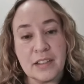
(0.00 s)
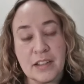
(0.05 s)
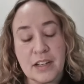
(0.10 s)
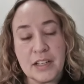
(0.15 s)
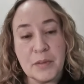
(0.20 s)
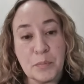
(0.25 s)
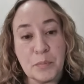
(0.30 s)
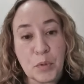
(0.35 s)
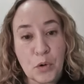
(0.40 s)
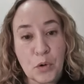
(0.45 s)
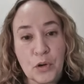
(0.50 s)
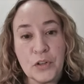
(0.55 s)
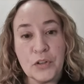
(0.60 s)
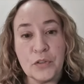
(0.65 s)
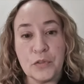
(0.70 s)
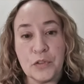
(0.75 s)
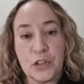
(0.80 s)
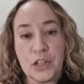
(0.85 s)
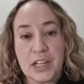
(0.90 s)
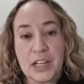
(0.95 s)
important
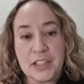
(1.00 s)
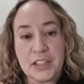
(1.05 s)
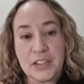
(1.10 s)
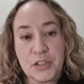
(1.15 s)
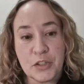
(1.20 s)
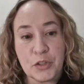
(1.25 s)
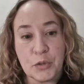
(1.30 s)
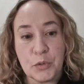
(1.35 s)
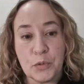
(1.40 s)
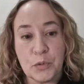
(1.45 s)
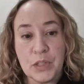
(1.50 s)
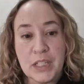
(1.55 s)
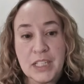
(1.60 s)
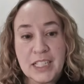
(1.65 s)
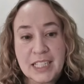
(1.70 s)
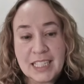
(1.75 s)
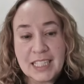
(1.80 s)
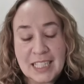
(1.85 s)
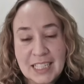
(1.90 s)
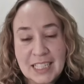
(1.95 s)
for us to
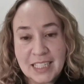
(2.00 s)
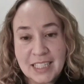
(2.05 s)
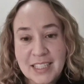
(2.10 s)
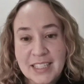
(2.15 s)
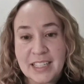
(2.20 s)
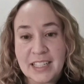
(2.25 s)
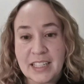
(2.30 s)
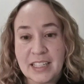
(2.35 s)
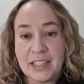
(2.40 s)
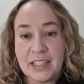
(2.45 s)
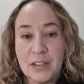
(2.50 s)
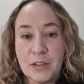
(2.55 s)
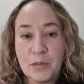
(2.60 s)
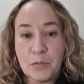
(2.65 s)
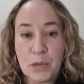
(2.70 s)
ease in.